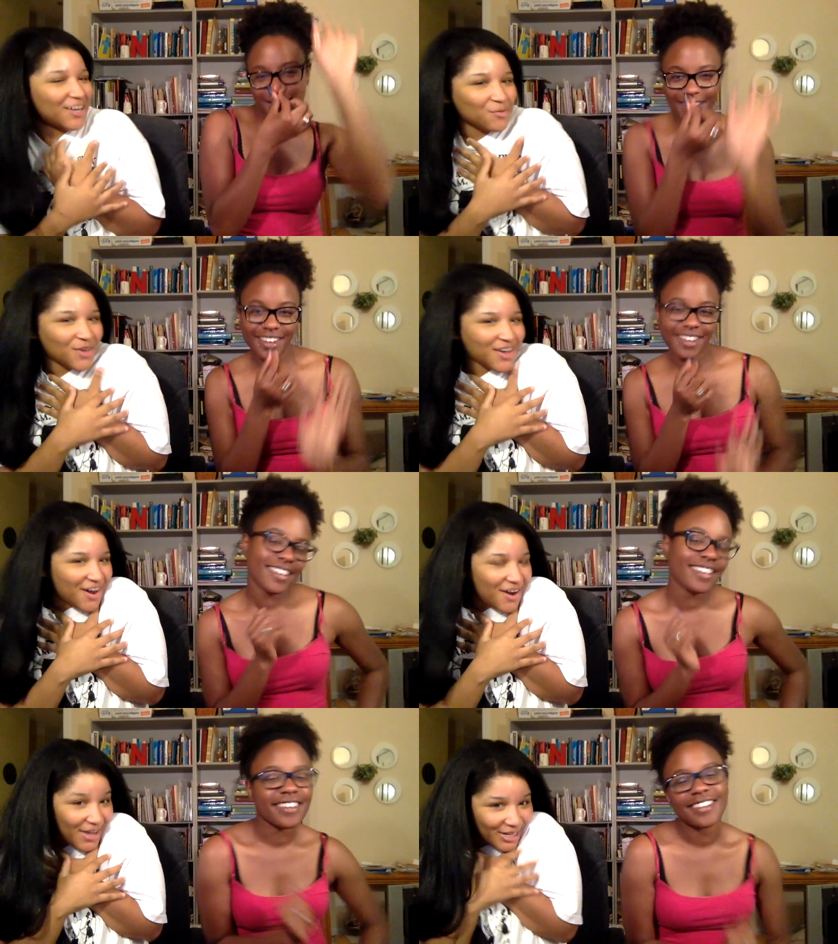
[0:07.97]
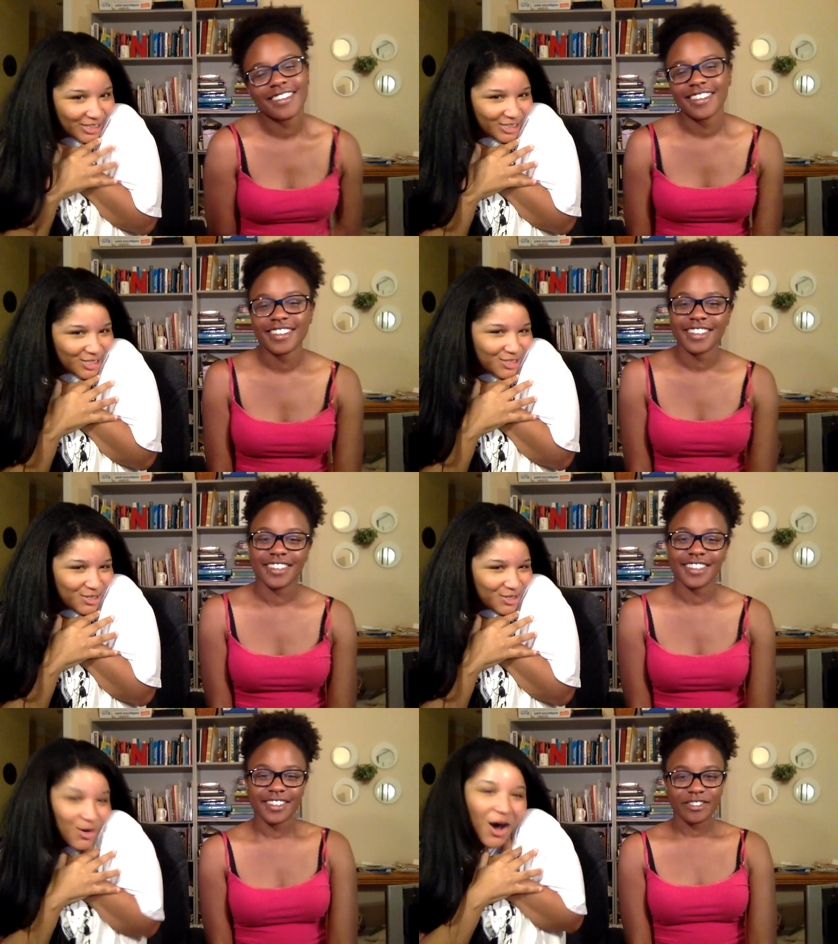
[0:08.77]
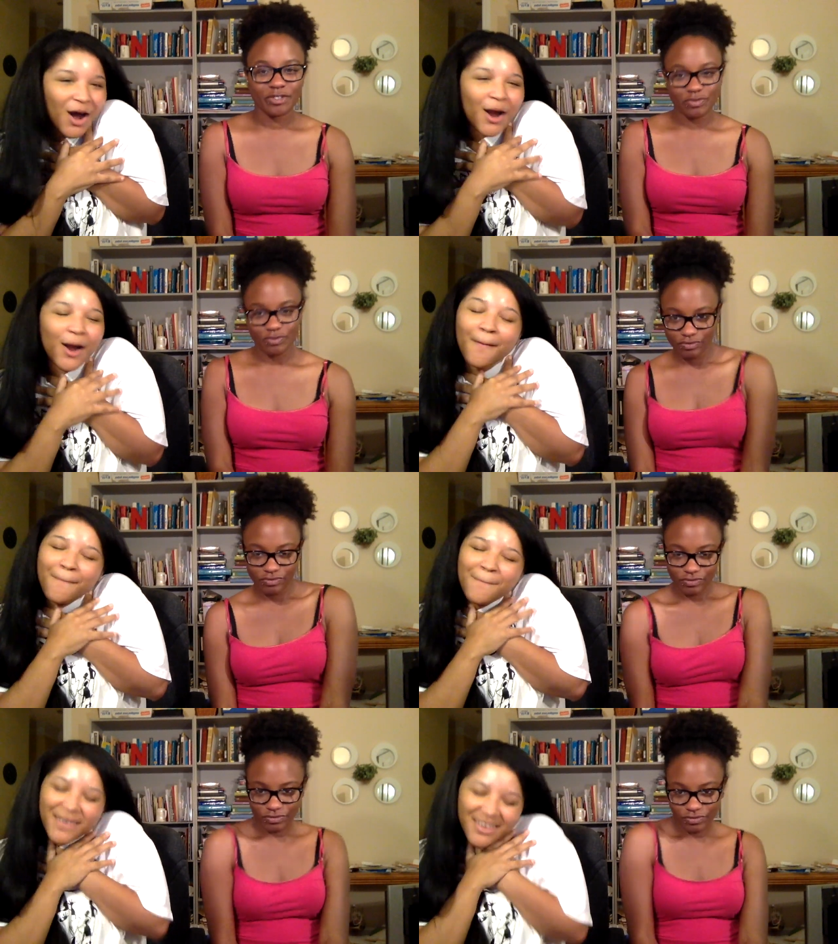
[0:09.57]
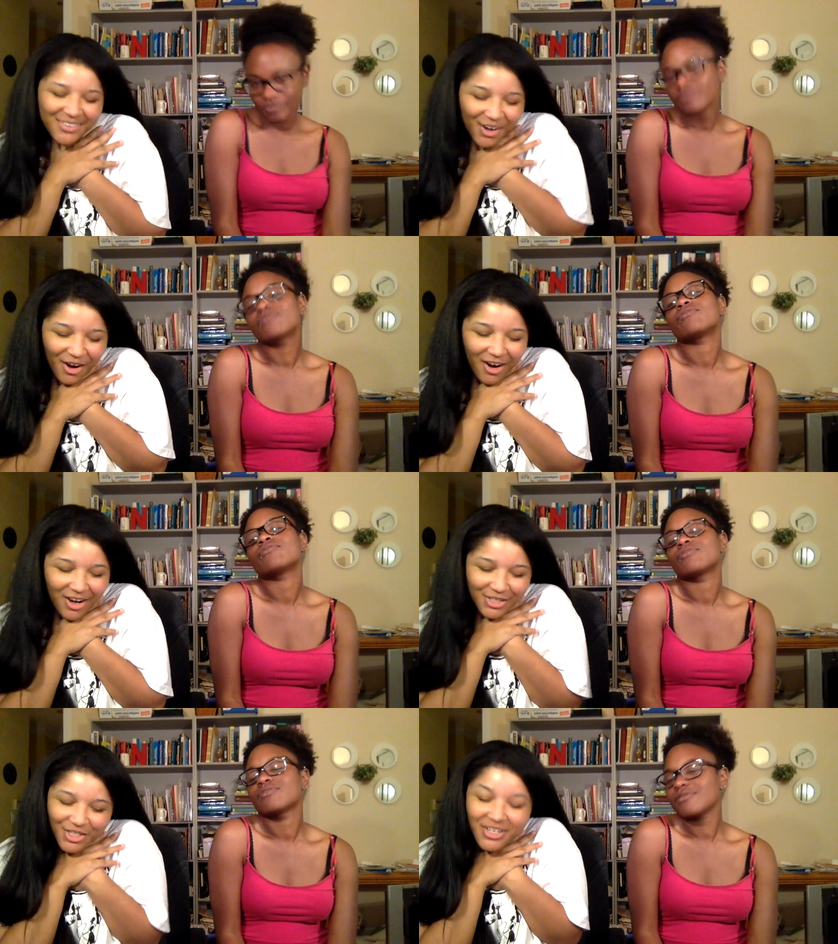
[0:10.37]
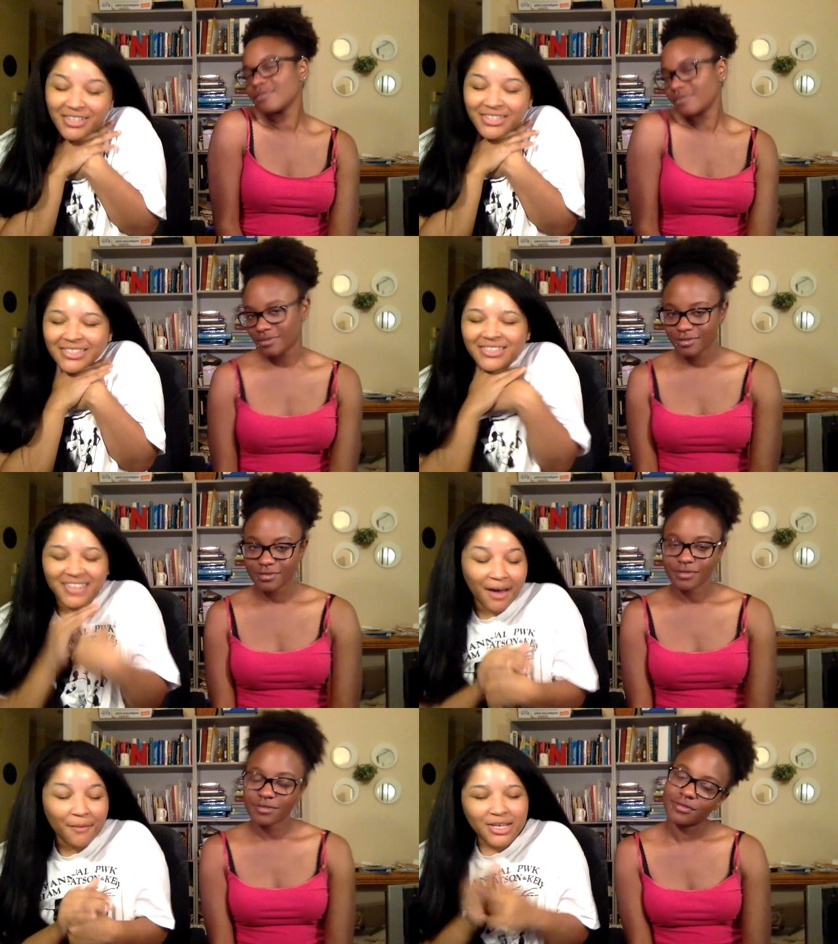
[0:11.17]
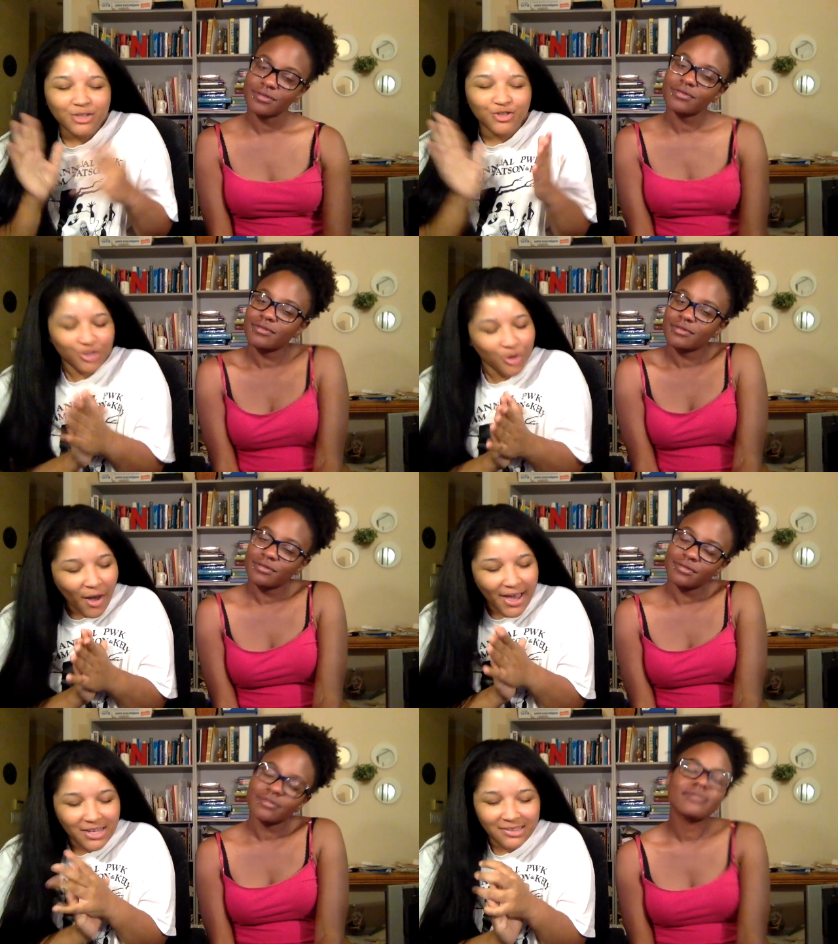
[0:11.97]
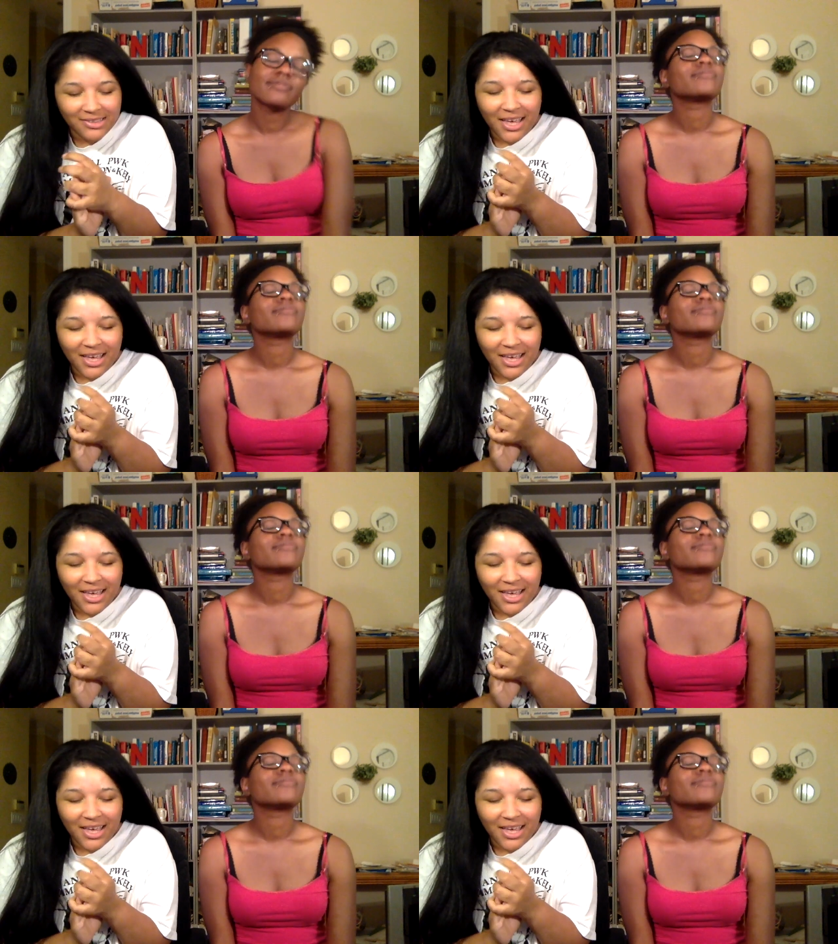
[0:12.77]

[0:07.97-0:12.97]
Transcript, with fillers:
Speaker 1: And we are here to do our Mizarge Subby's Choice.